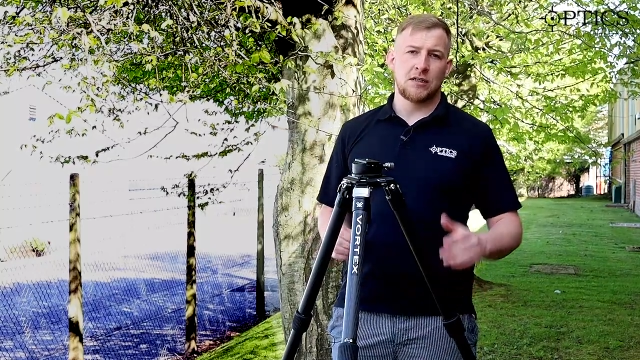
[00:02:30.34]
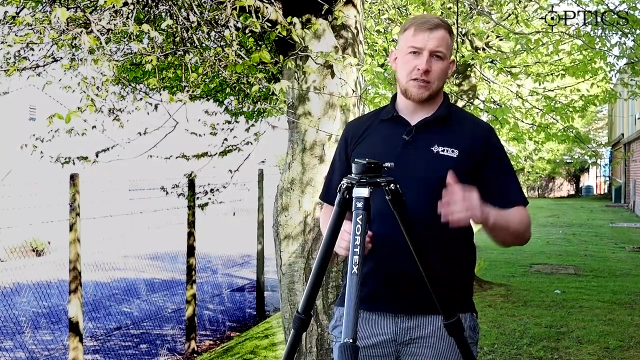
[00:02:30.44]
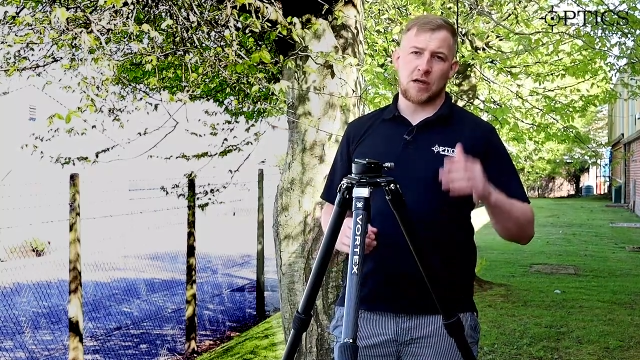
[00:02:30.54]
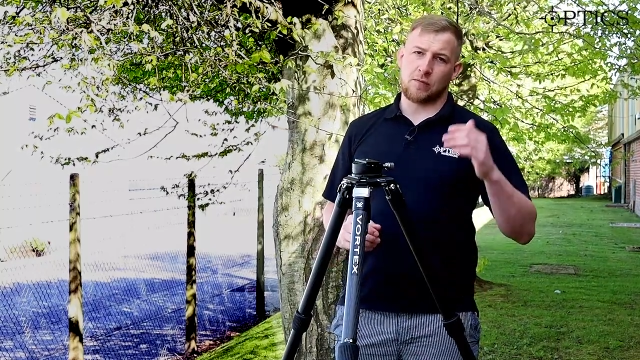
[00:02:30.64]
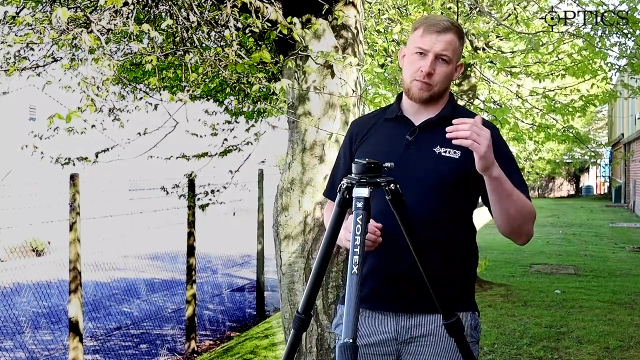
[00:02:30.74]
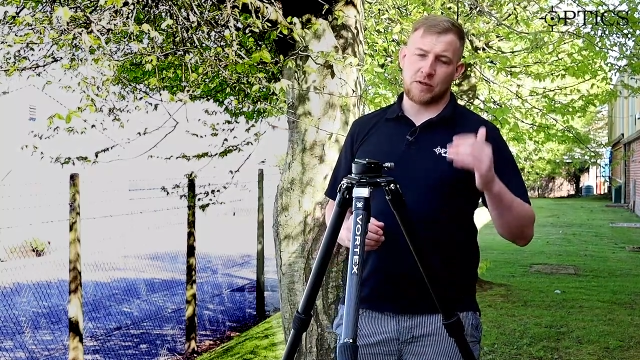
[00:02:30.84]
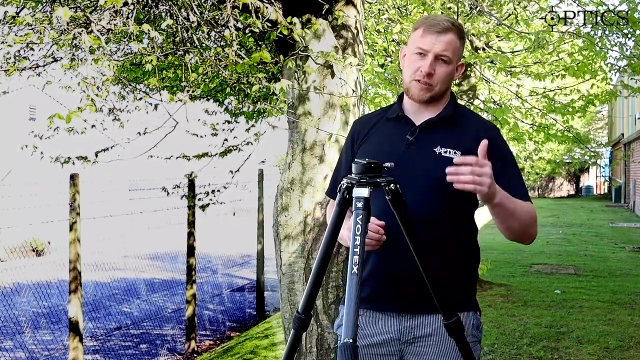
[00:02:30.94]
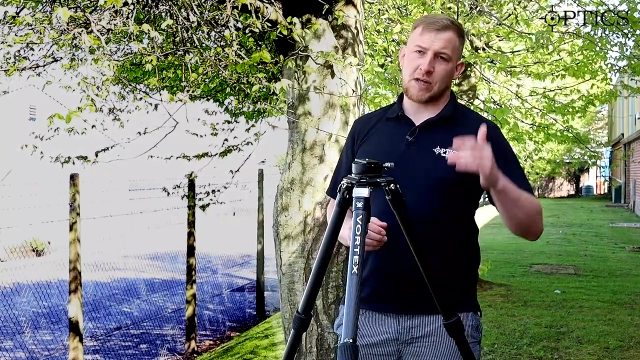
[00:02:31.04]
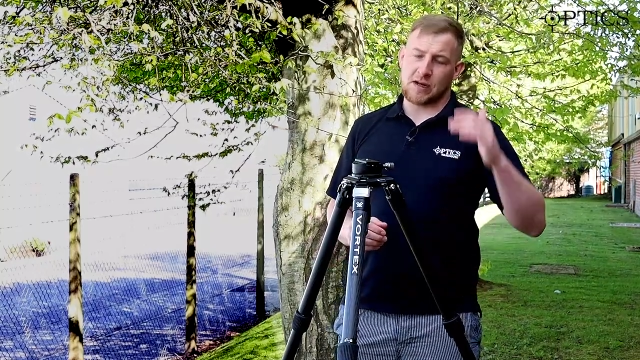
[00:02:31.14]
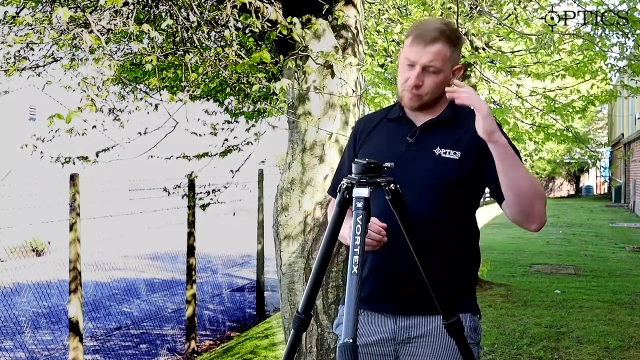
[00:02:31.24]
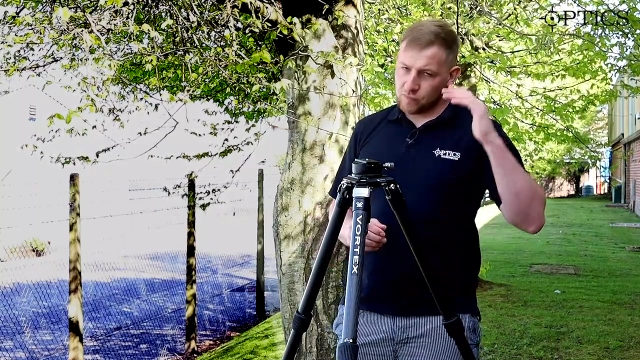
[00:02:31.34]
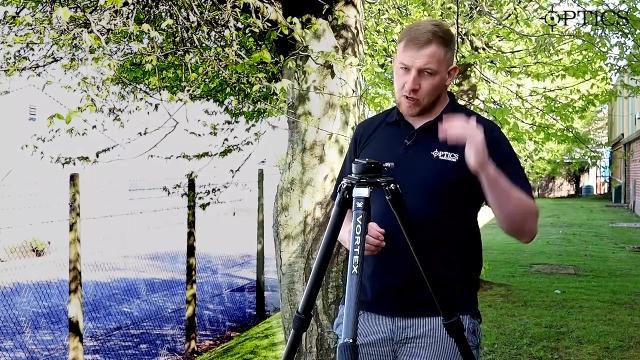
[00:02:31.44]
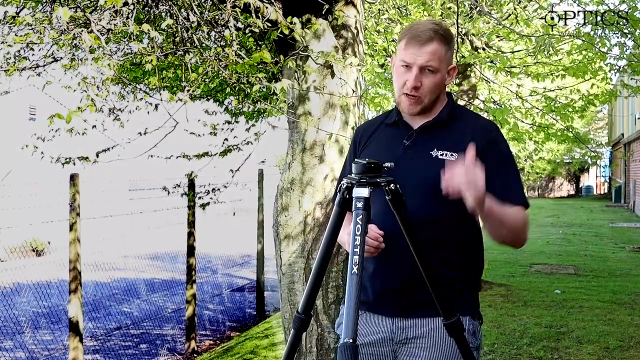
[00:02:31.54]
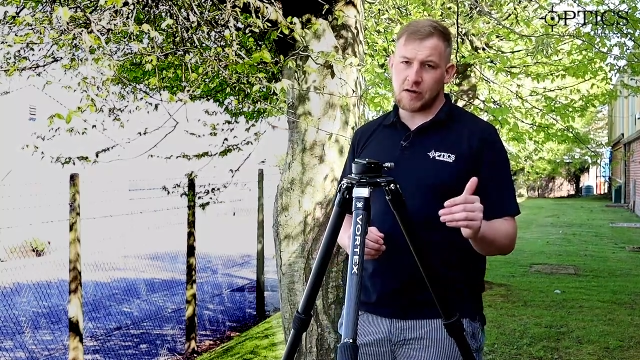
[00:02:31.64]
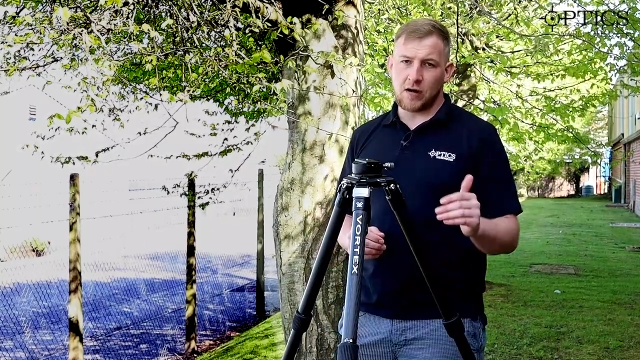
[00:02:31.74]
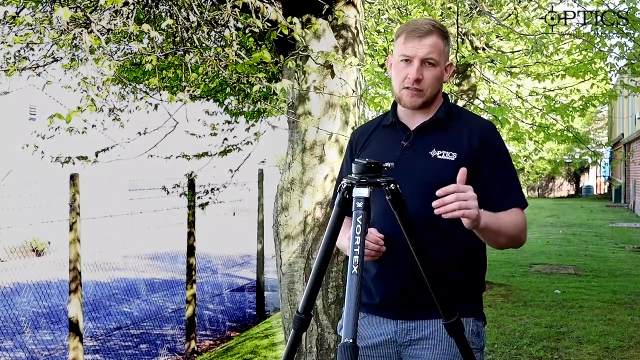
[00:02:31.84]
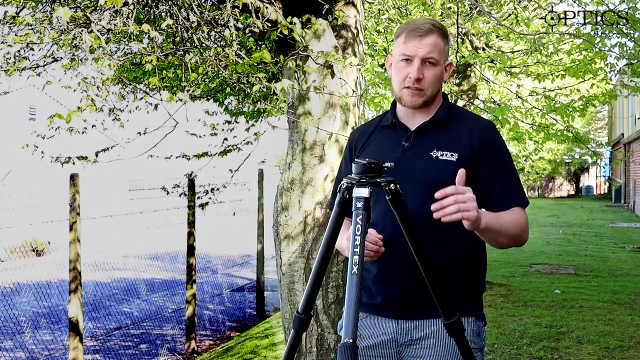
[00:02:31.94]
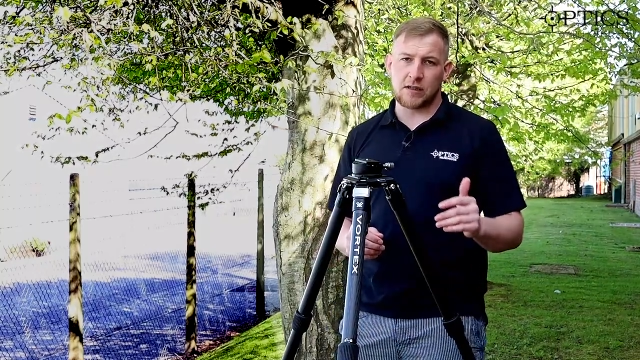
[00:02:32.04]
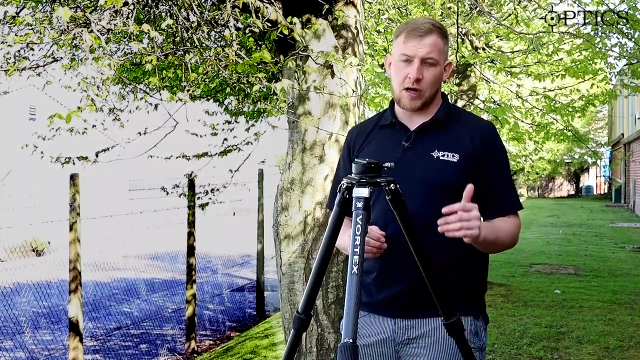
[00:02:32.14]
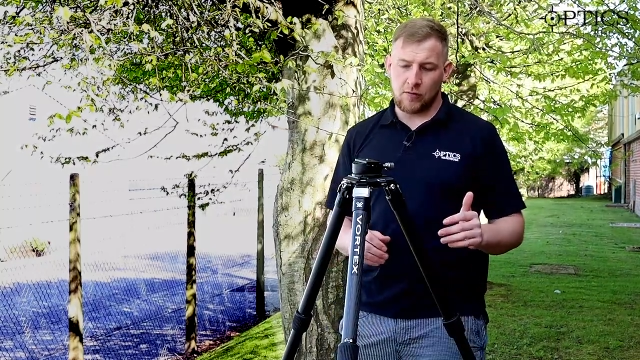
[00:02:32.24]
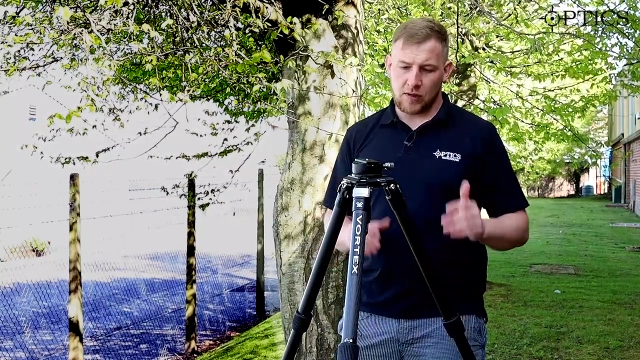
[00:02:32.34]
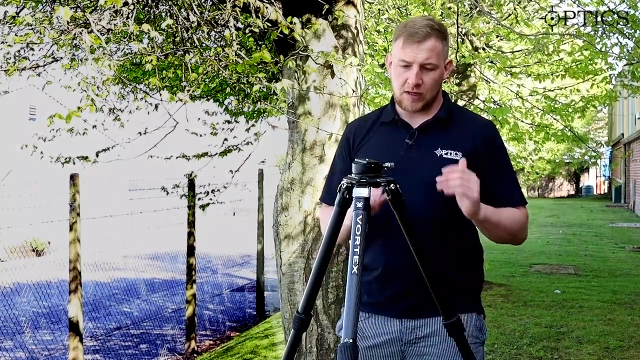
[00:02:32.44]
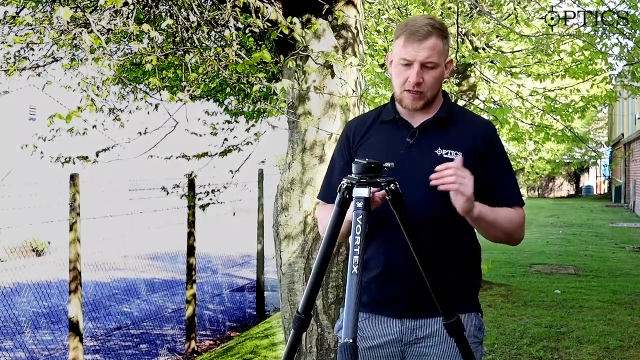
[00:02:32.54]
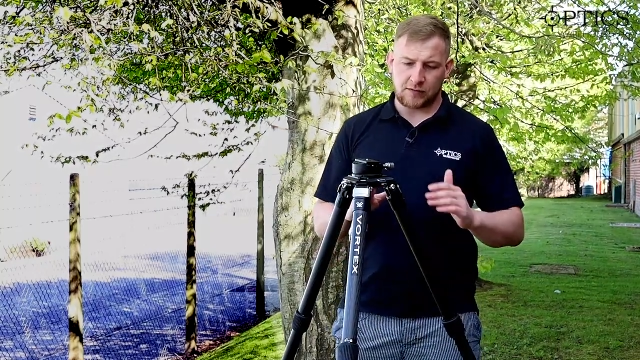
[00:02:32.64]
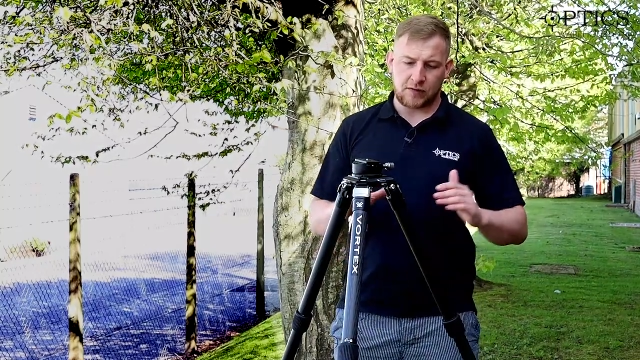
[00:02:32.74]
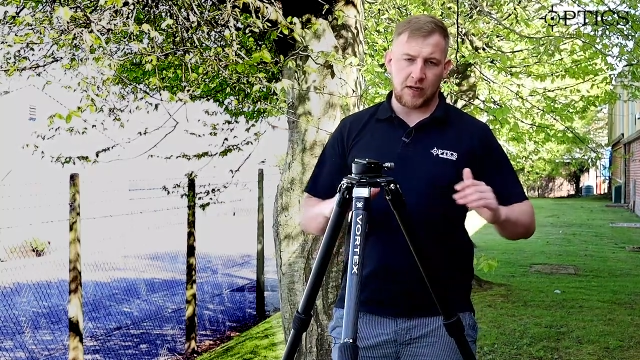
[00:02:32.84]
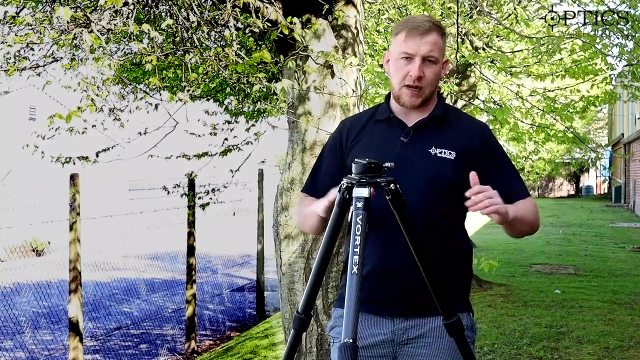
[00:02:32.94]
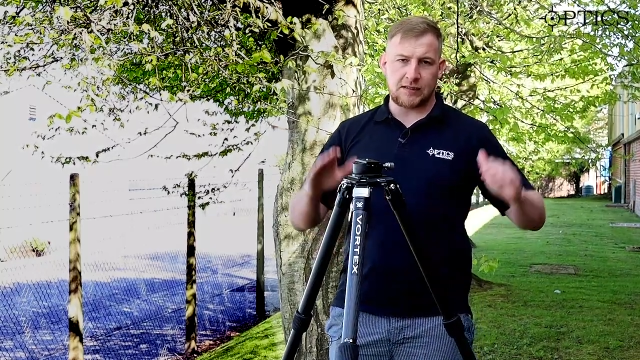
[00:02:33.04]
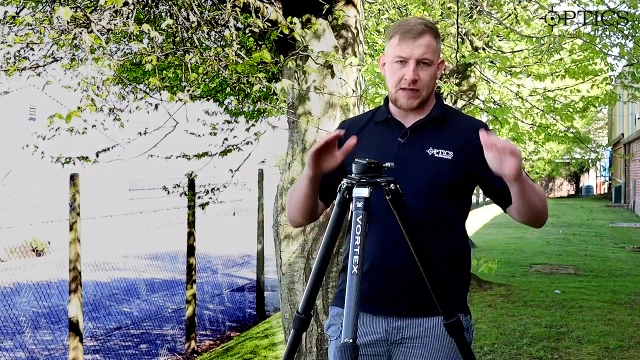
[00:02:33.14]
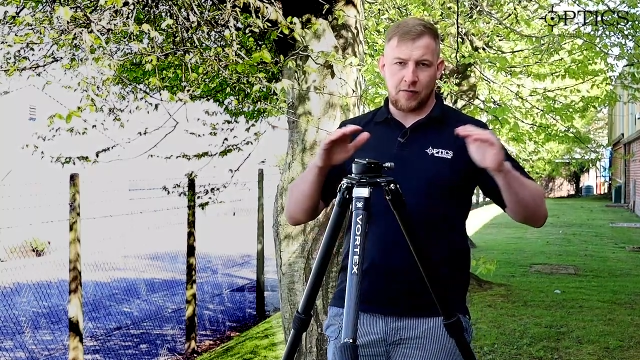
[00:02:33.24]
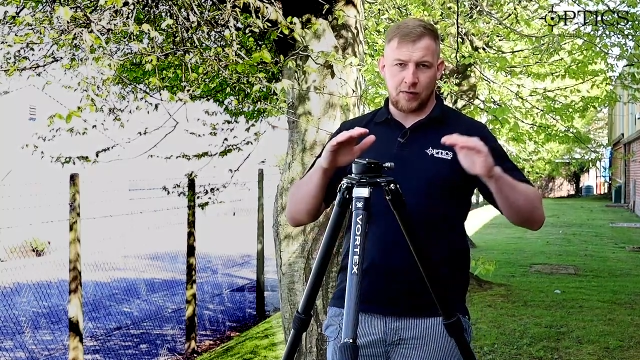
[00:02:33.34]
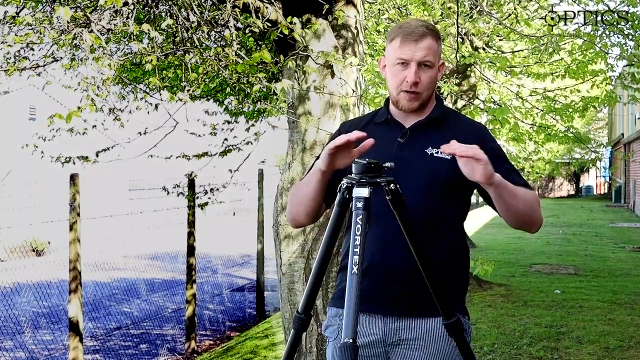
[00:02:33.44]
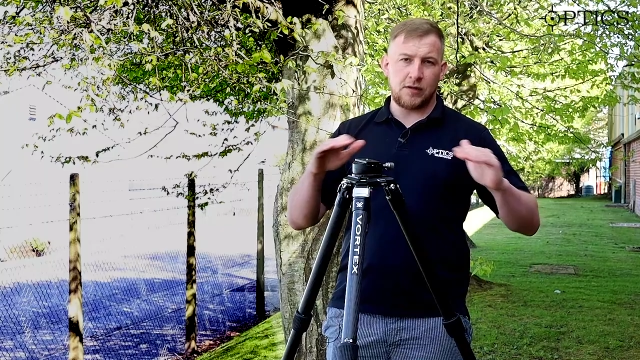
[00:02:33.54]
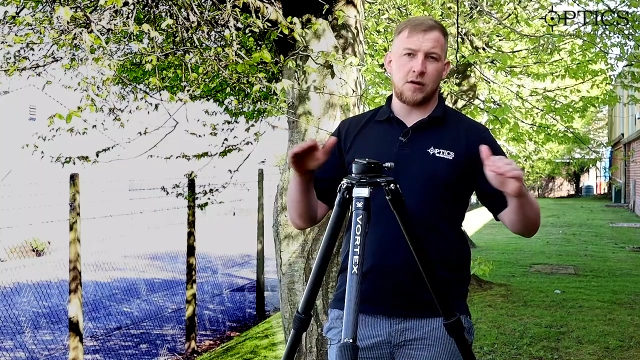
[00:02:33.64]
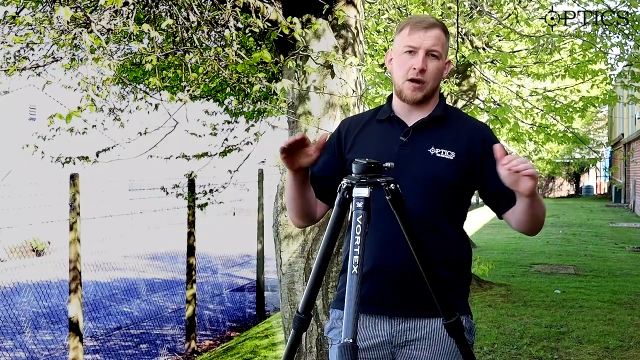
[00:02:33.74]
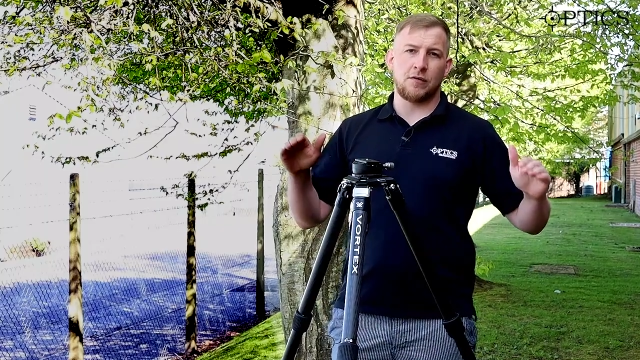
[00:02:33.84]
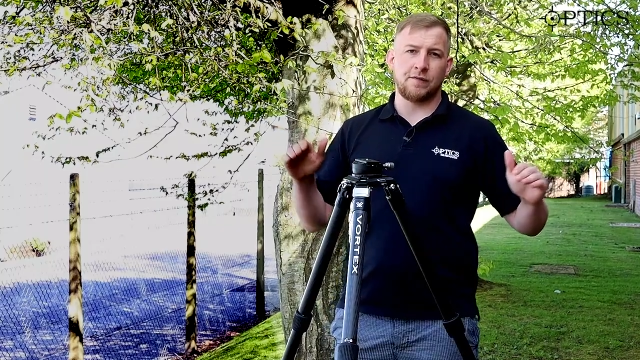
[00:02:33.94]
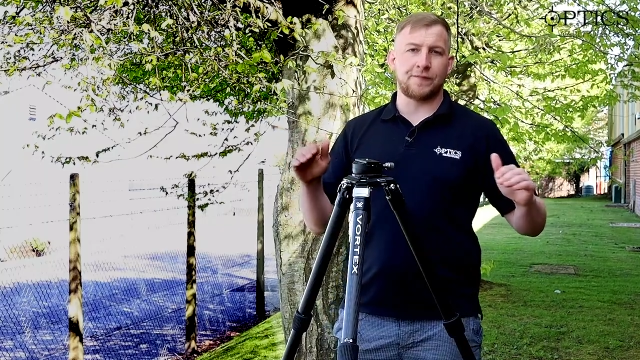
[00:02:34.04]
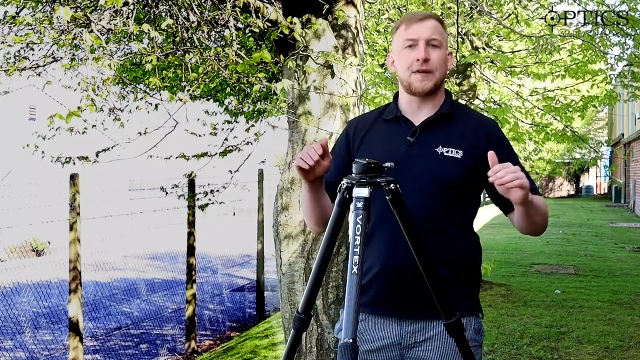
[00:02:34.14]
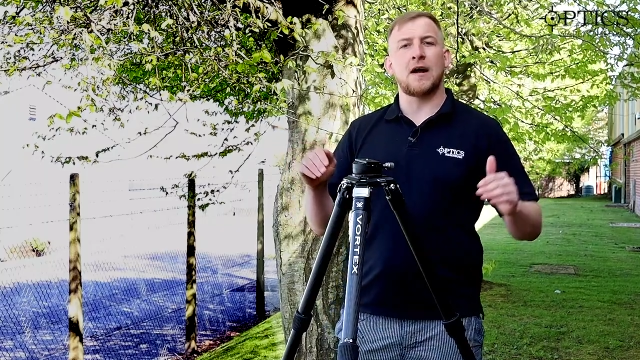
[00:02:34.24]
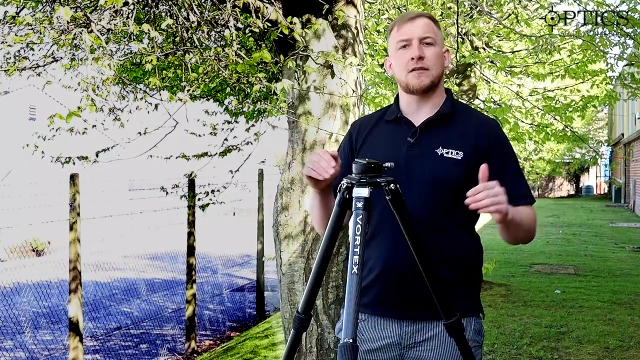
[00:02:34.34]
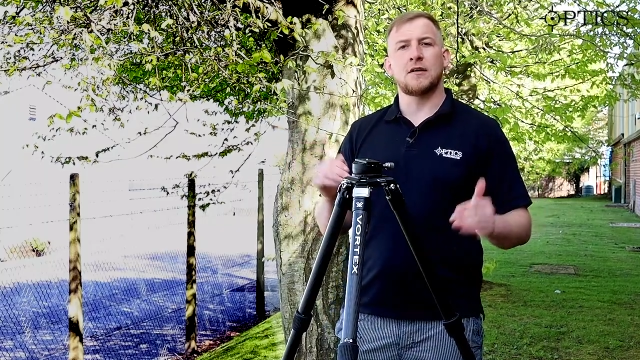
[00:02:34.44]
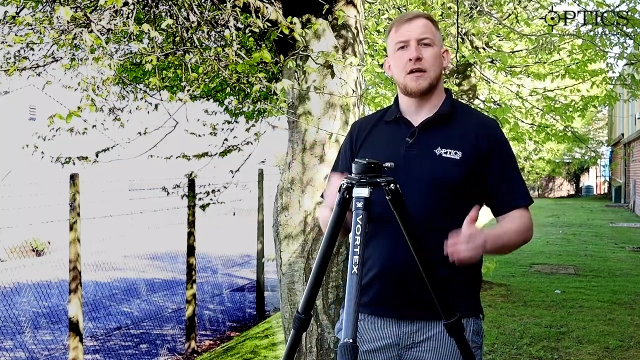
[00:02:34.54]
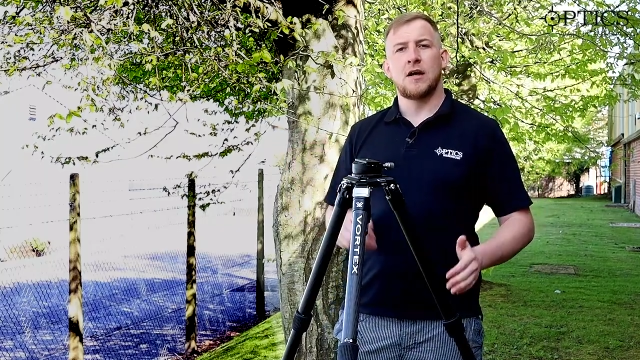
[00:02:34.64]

So once again, really nice and low, and that's with the legs out nigh on flat,